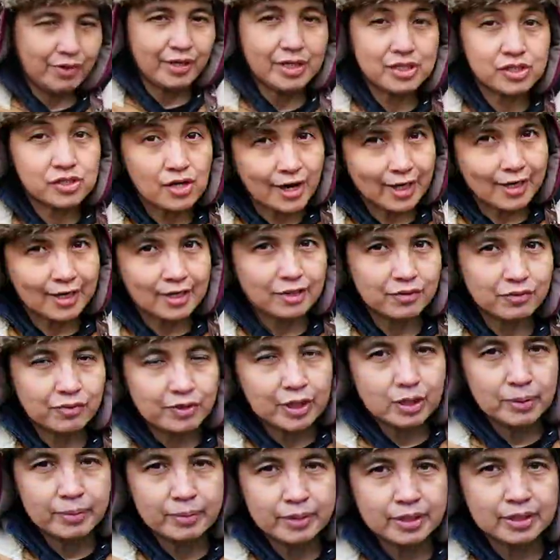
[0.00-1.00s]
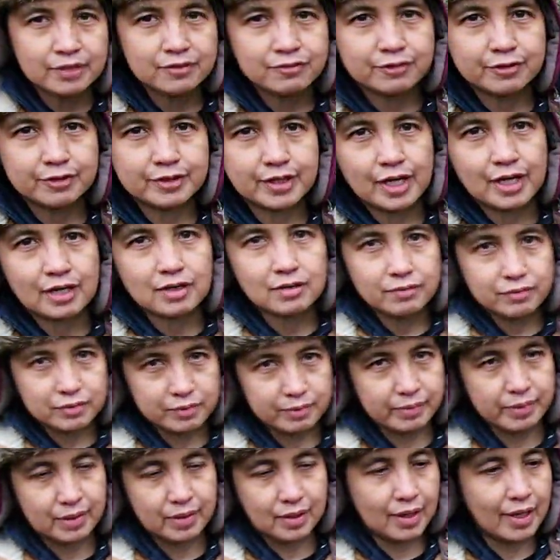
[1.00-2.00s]
it's highly recommended for now.
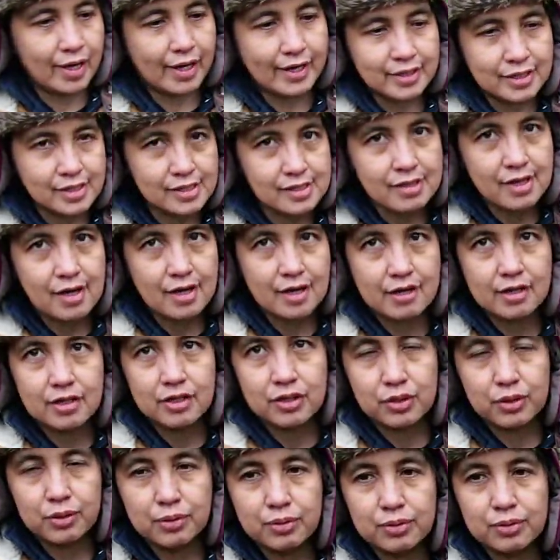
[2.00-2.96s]
I just got it new,